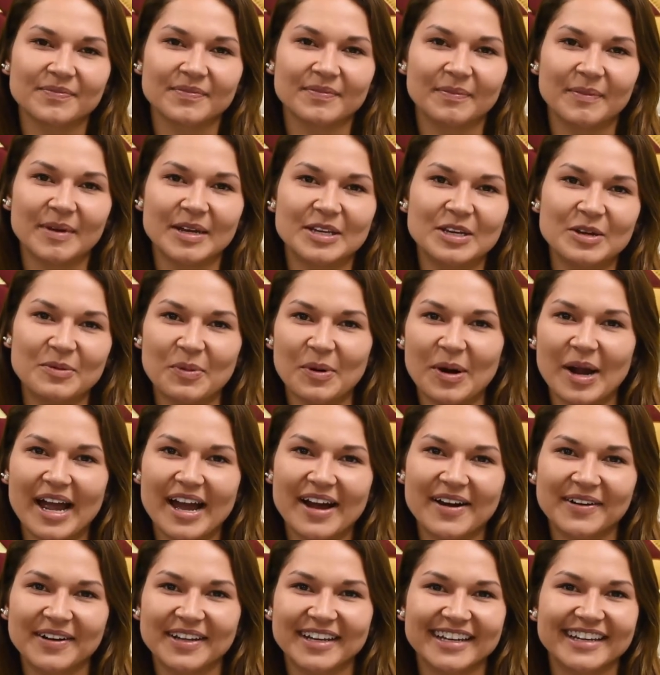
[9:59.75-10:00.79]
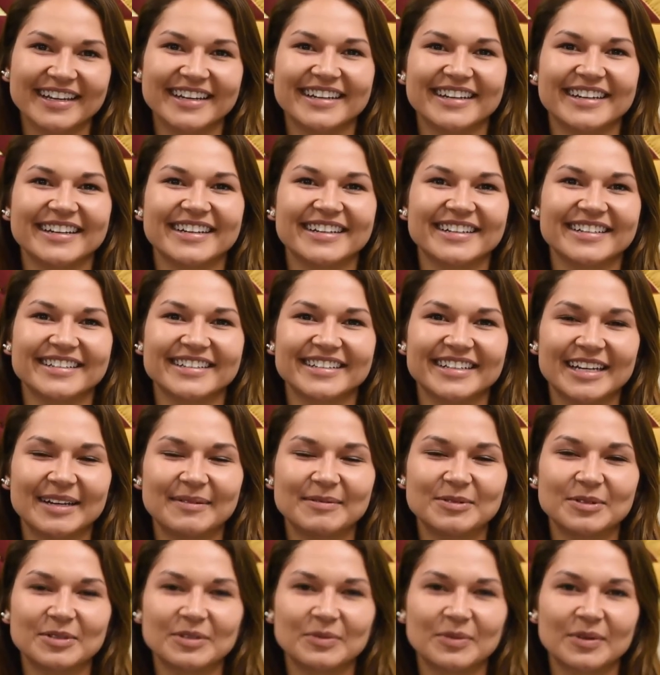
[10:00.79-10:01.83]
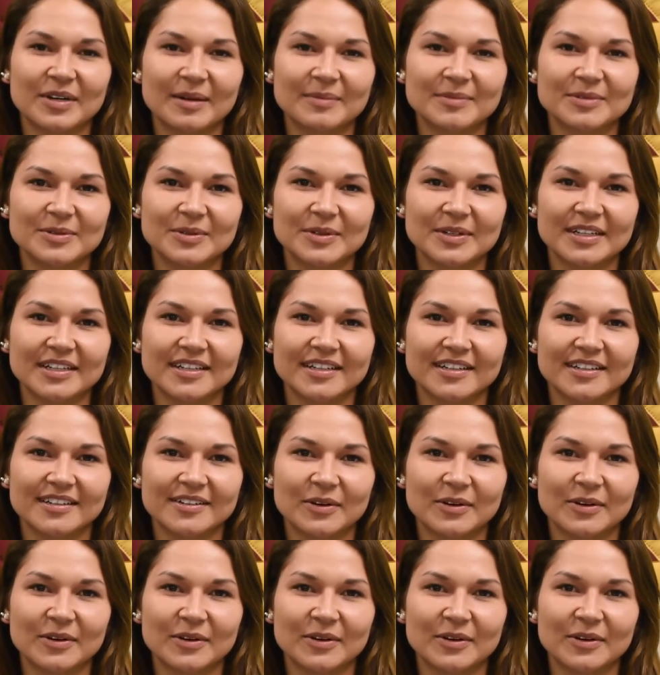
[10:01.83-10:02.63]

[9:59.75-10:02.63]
make you proud and keep doing what I'm doing and